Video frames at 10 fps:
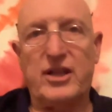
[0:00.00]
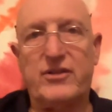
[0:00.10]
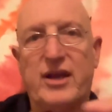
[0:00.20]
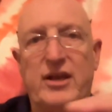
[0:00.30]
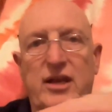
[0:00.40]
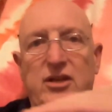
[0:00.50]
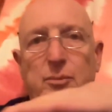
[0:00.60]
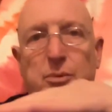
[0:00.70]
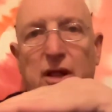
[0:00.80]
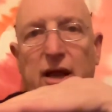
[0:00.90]
that they need to
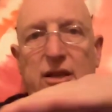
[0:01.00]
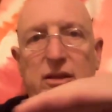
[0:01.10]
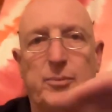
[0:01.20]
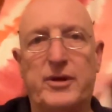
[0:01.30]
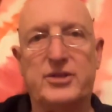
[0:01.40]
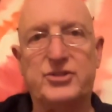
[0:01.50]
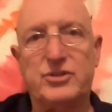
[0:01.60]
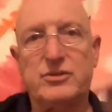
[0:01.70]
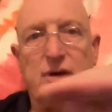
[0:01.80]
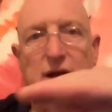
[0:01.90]
plane the
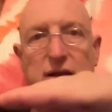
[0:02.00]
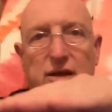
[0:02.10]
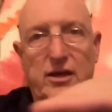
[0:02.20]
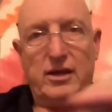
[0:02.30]
pitch, right?